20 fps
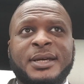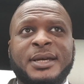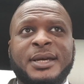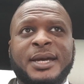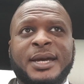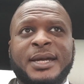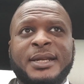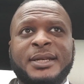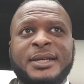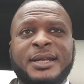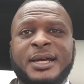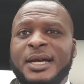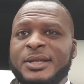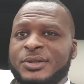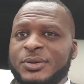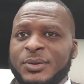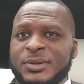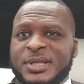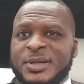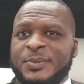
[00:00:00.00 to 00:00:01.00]
And I
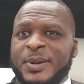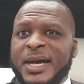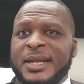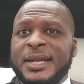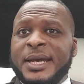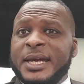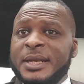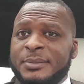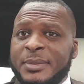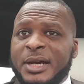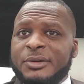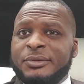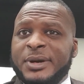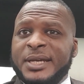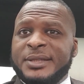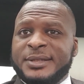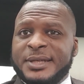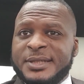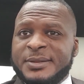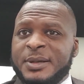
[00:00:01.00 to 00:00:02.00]
talked about that in my
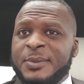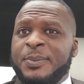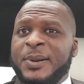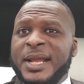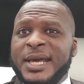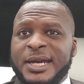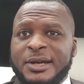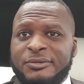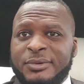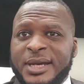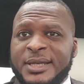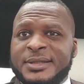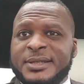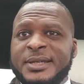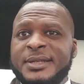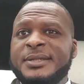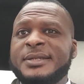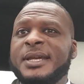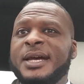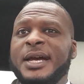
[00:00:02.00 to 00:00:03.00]
ratings, my player
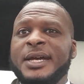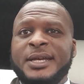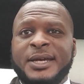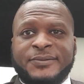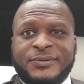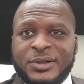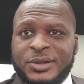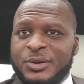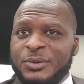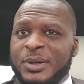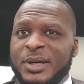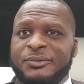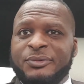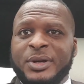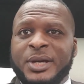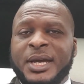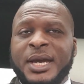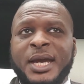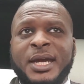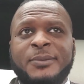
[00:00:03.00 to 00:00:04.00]
ratings that I have to do every
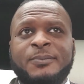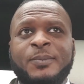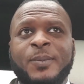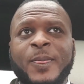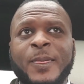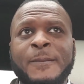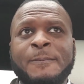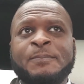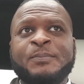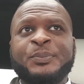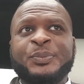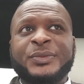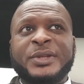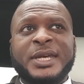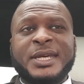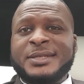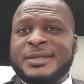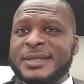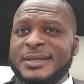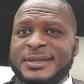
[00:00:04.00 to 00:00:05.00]
game.
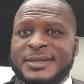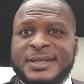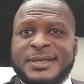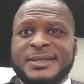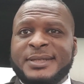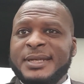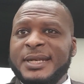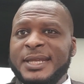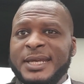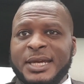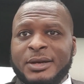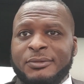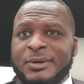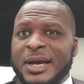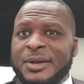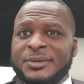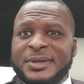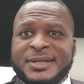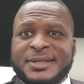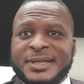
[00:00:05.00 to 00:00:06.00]
He's consistently
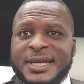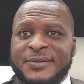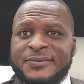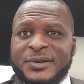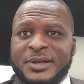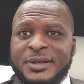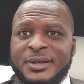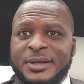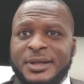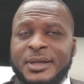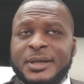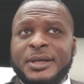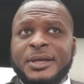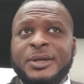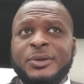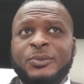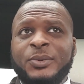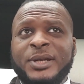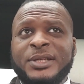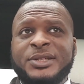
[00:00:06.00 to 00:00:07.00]
around the 7,
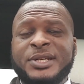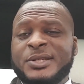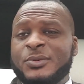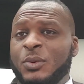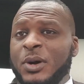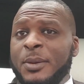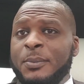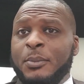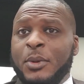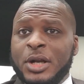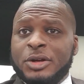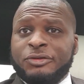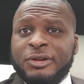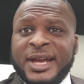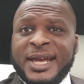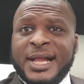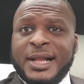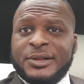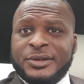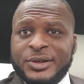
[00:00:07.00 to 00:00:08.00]
which is what
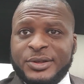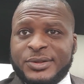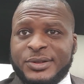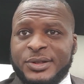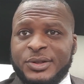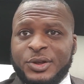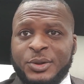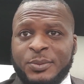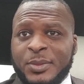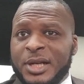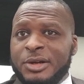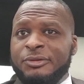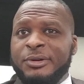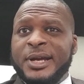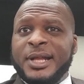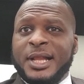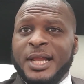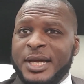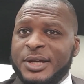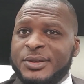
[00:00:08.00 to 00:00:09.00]
Monreal used to do.
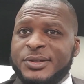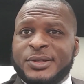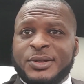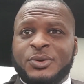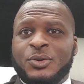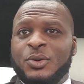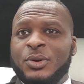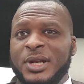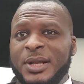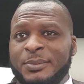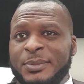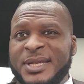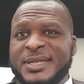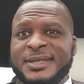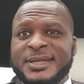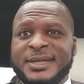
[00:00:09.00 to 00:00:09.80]
Monreal, I used to call him Mr.